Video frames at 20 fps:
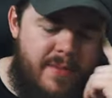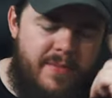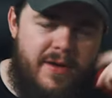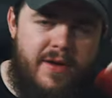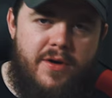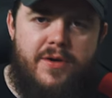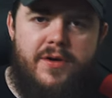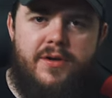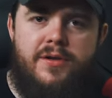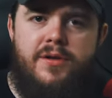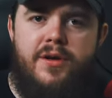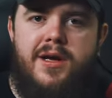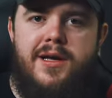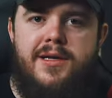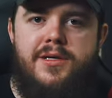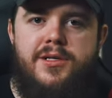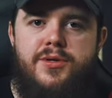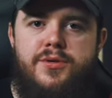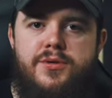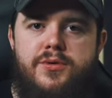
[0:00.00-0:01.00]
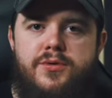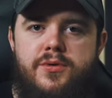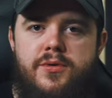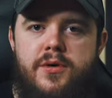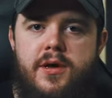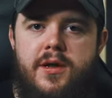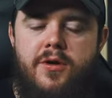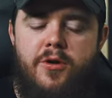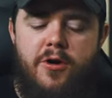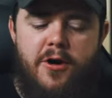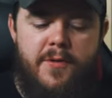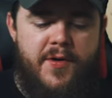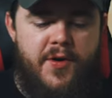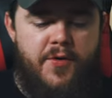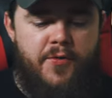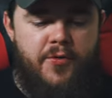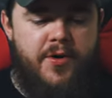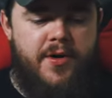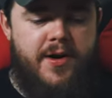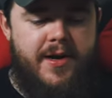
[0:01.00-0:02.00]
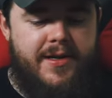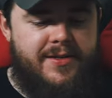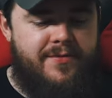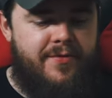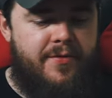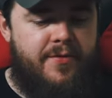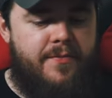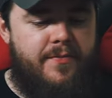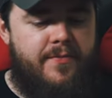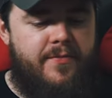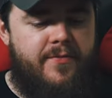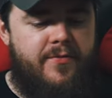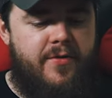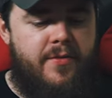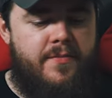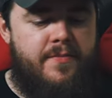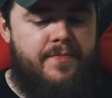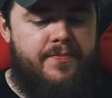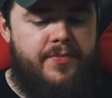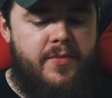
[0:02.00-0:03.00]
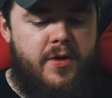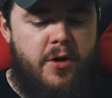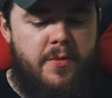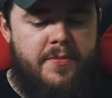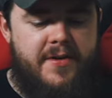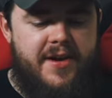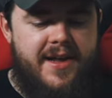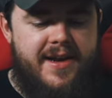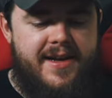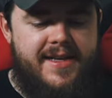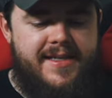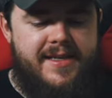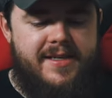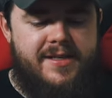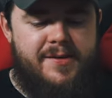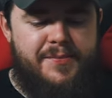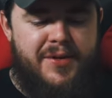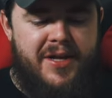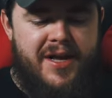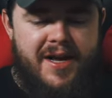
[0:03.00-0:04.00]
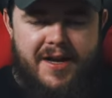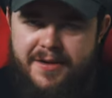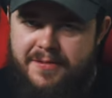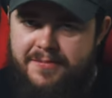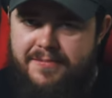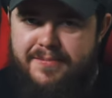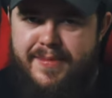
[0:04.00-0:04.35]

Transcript: Maybe you could look into an urban organizer from, from Urban EDC Supply,